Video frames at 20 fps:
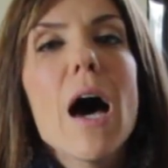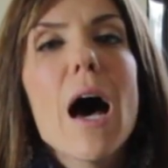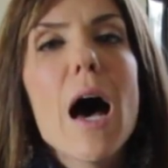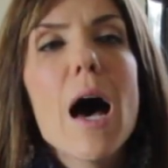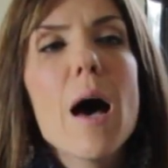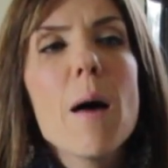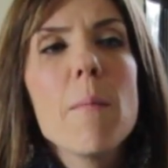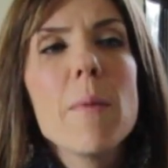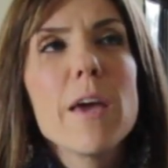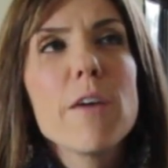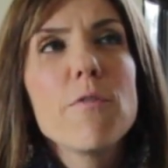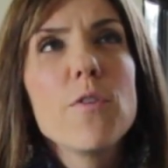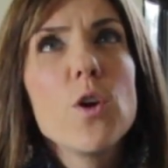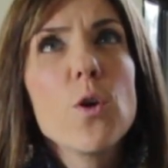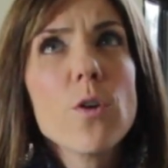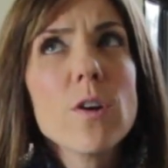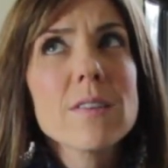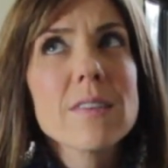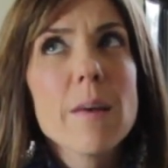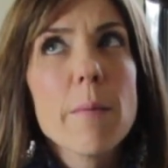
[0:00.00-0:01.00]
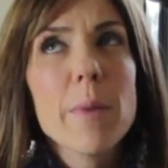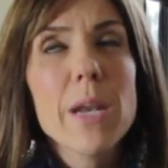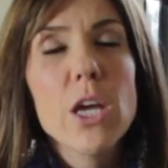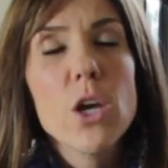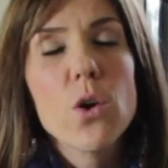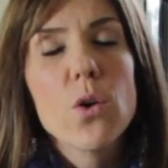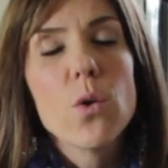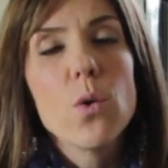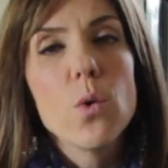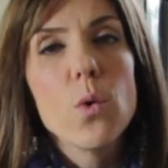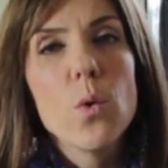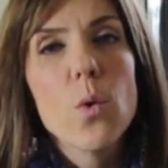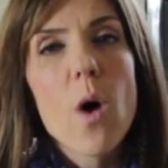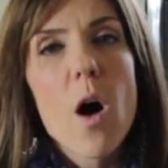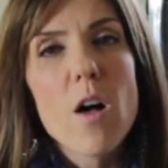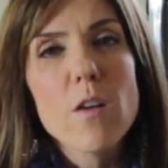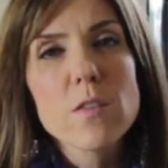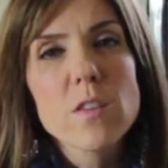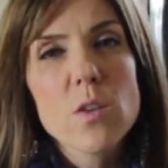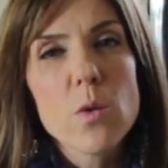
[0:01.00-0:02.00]
if you're somebody who
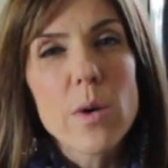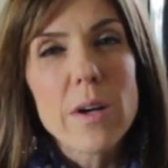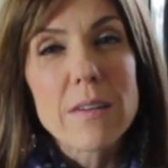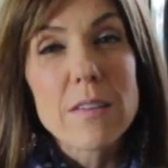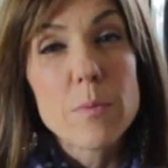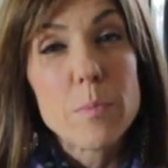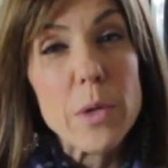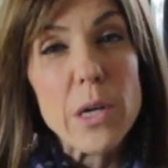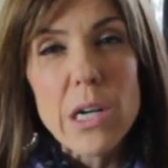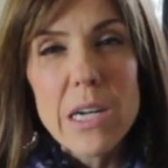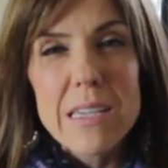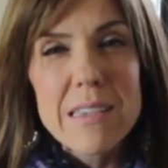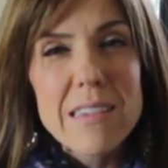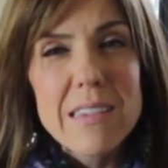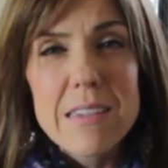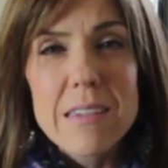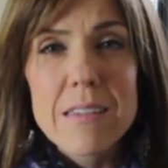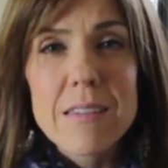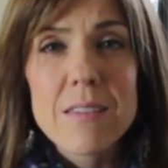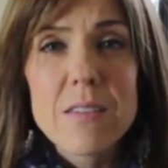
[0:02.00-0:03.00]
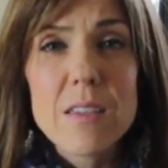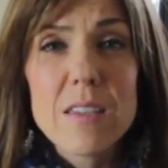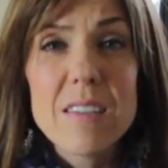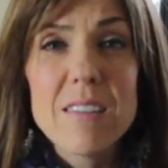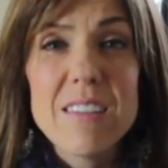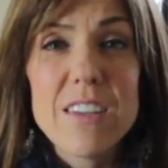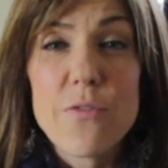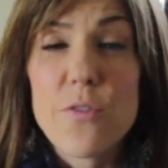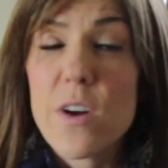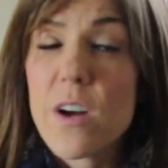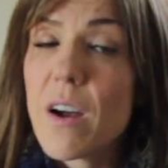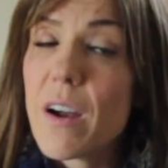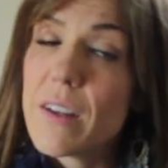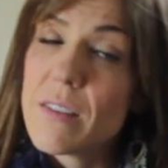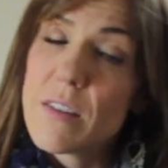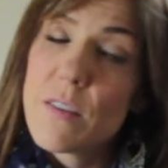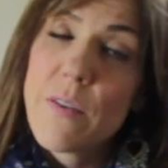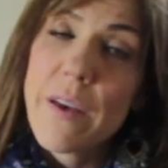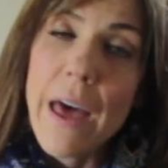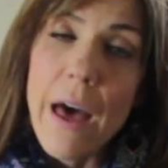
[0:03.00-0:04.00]
also experiences different
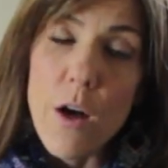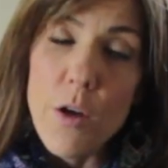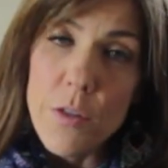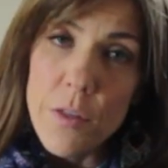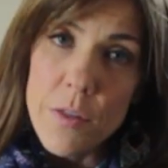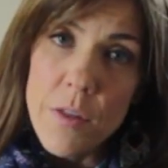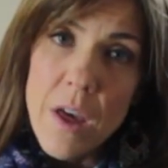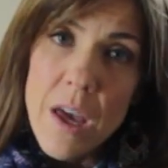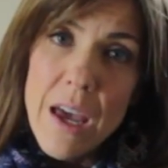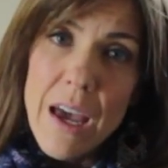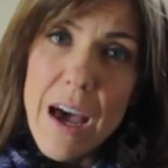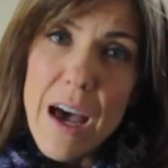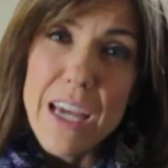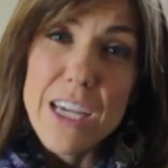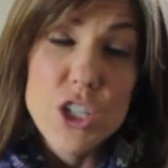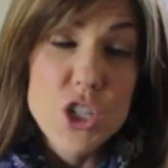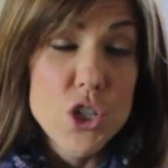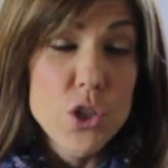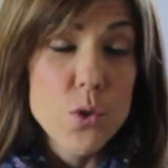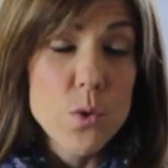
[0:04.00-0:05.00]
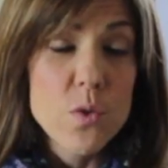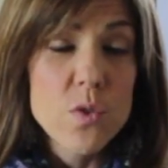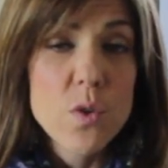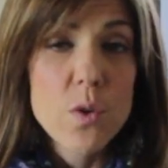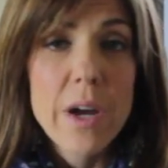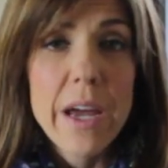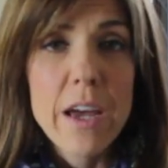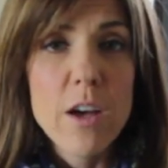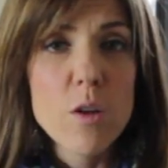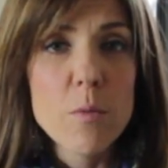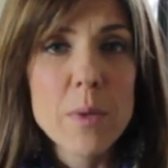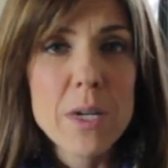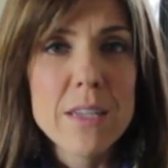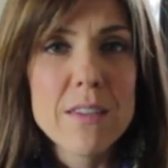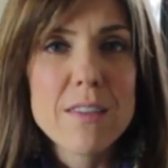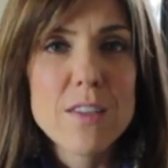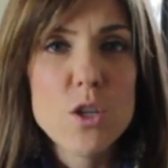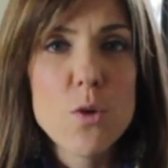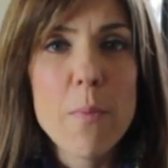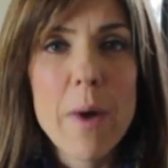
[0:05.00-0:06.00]
kinds of health issues or
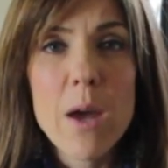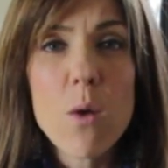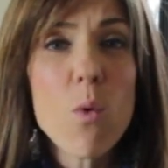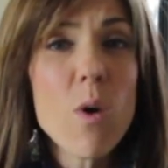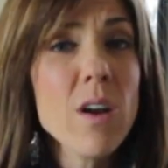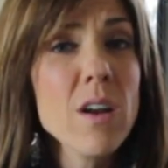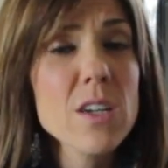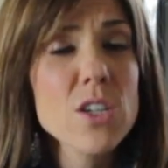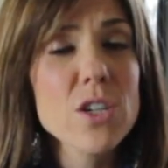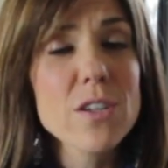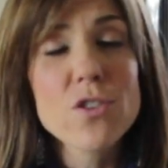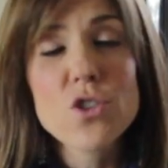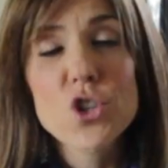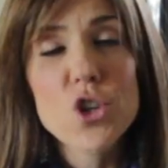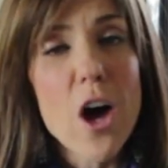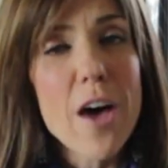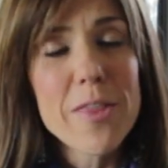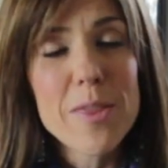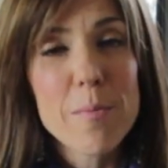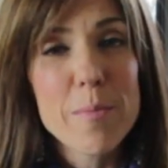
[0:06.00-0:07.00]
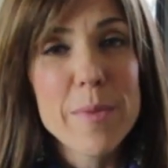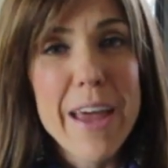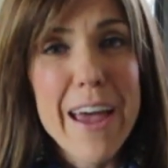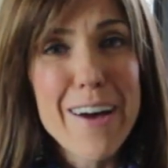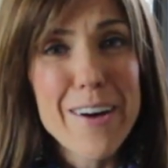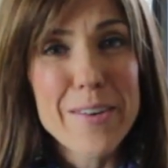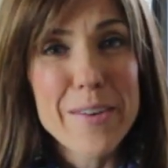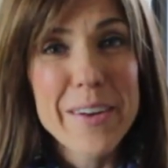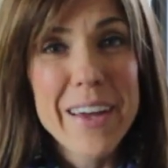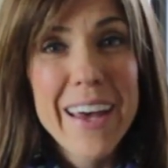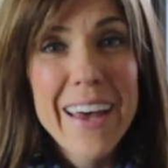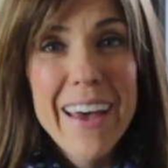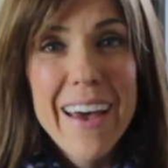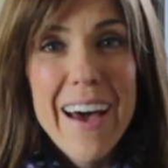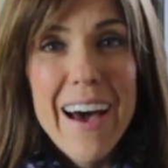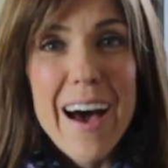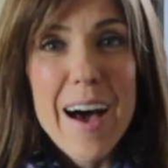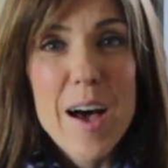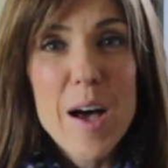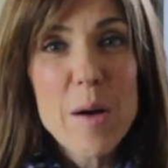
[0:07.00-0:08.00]
ailments, you might want to just jot them down.
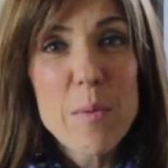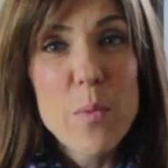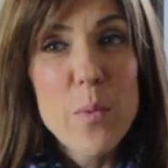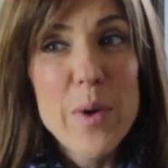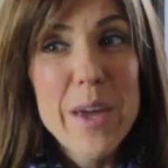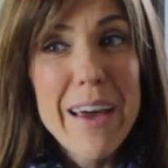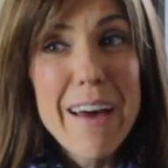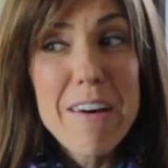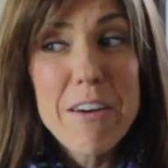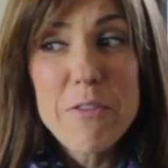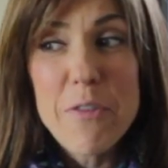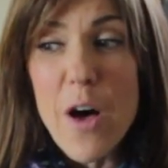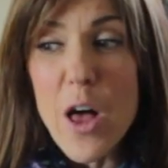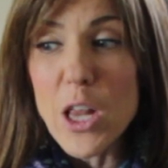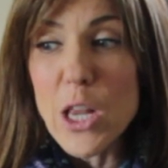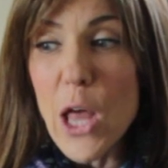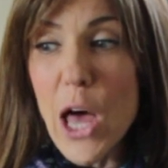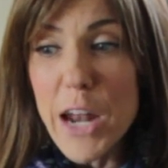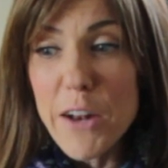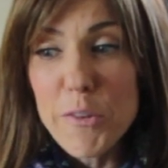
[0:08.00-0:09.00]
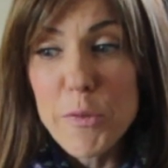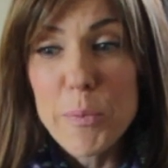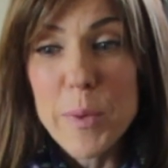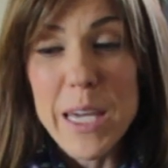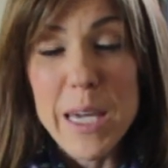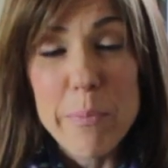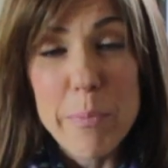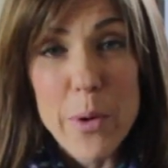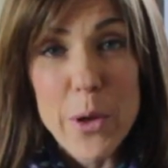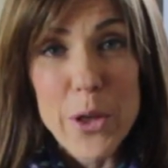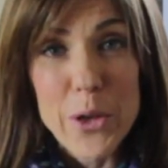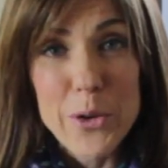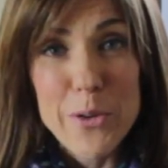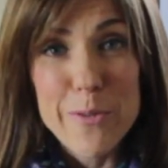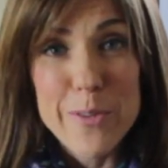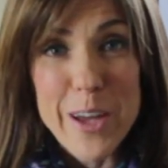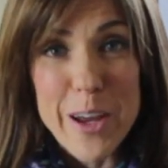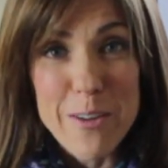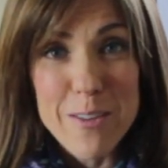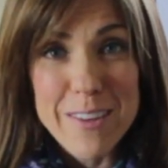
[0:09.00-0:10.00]
We have a lot of people
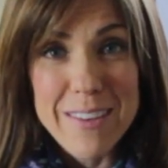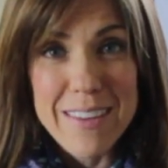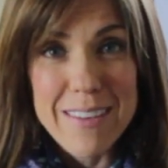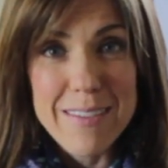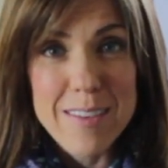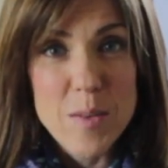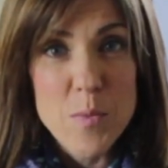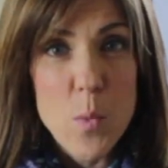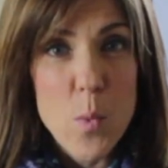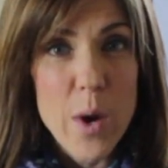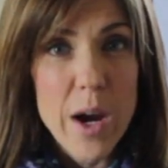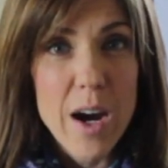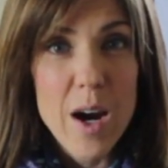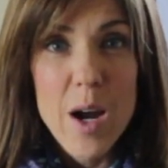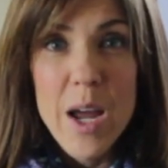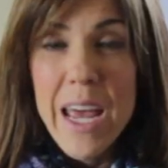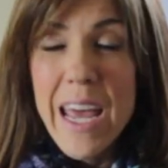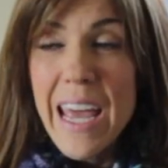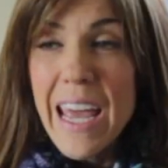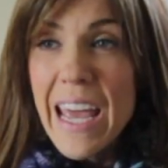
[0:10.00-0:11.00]
who've done our system where,